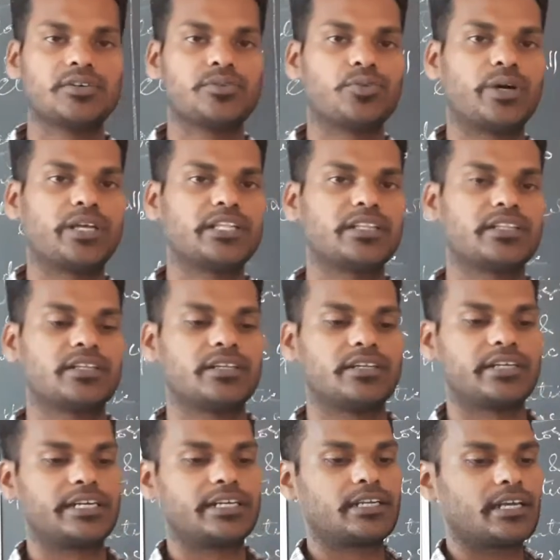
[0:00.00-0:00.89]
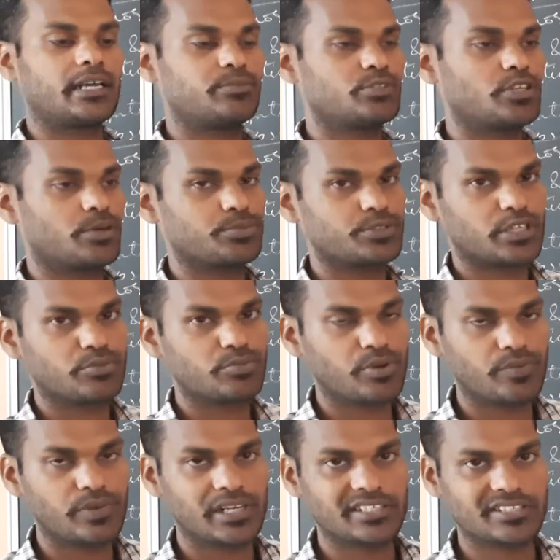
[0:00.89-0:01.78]
when rate
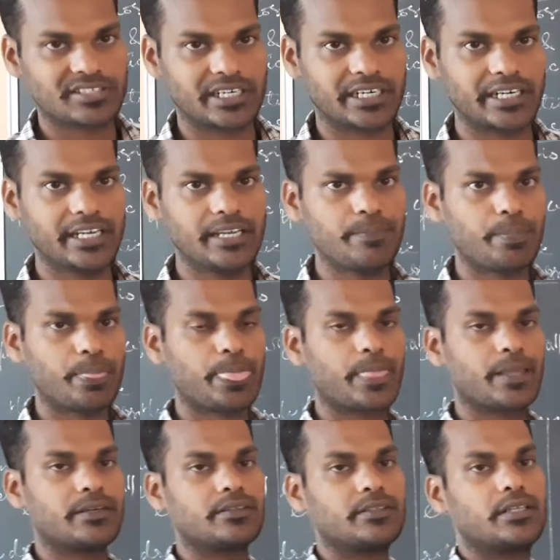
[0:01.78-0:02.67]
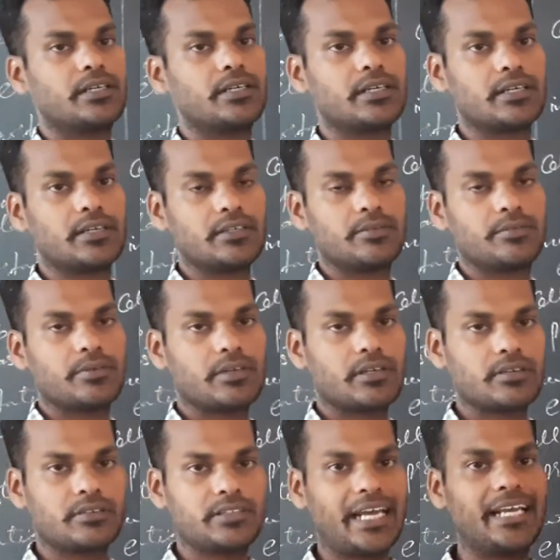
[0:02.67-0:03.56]
absorption we will study
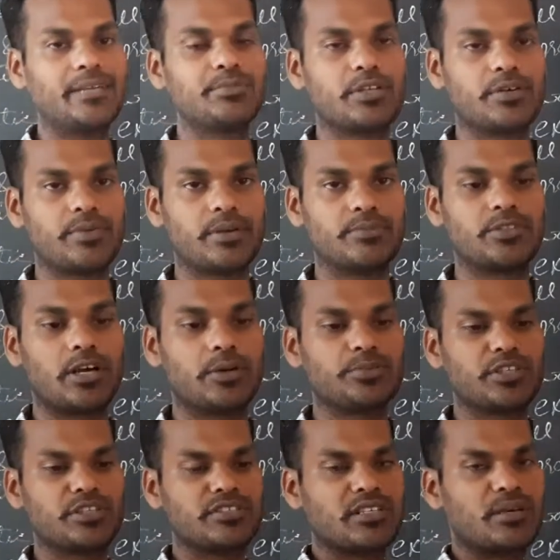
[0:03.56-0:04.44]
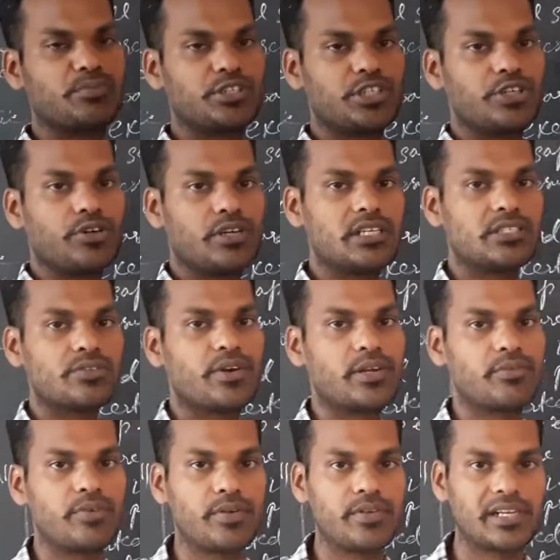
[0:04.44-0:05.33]
the types of absorption, some theories
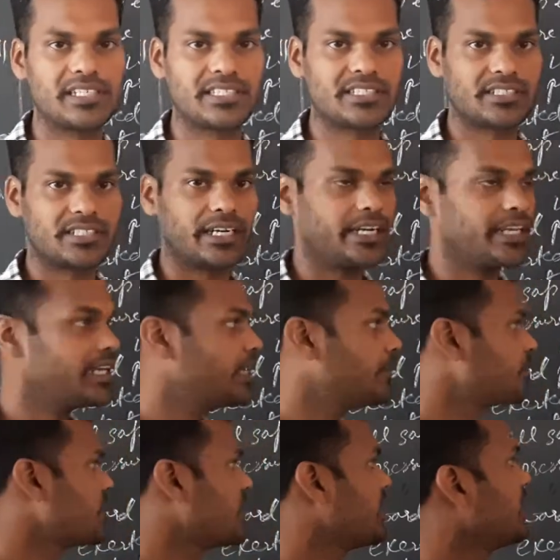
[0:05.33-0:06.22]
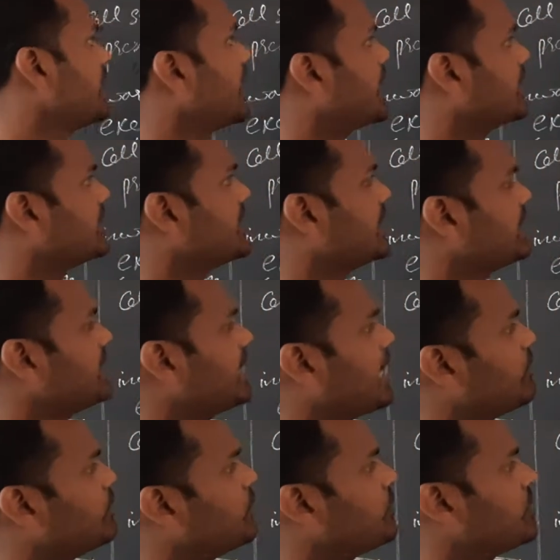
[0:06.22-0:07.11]
we will study. At that
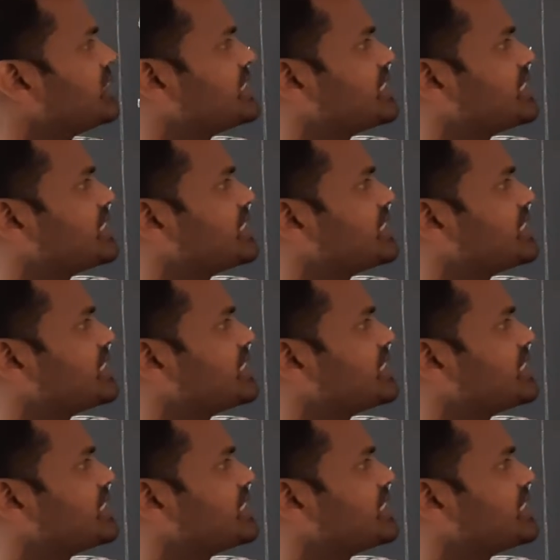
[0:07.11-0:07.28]
time we will